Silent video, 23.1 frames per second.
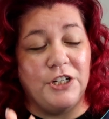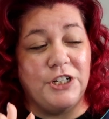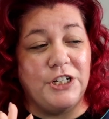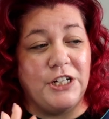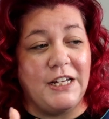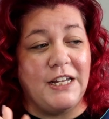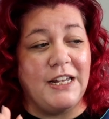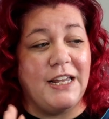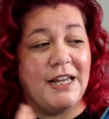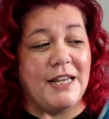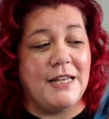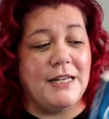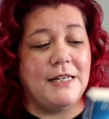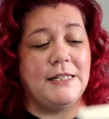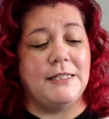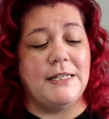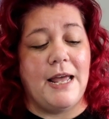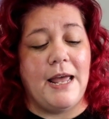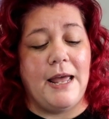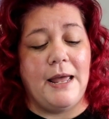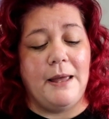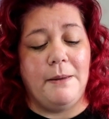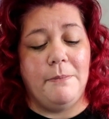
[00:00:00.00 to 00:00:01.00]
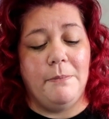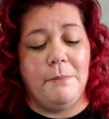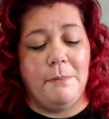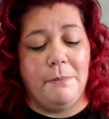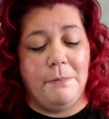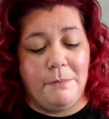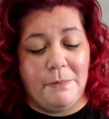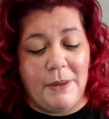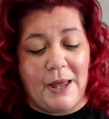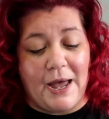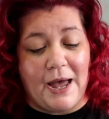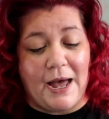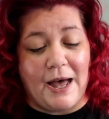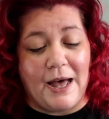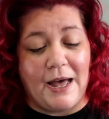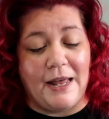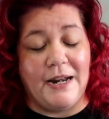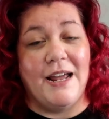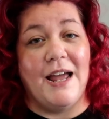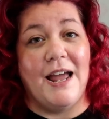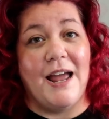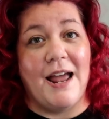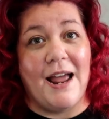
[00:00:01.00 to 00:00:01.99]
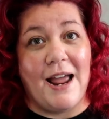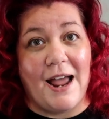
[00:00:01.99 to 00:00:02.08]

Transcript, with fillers: She is a bad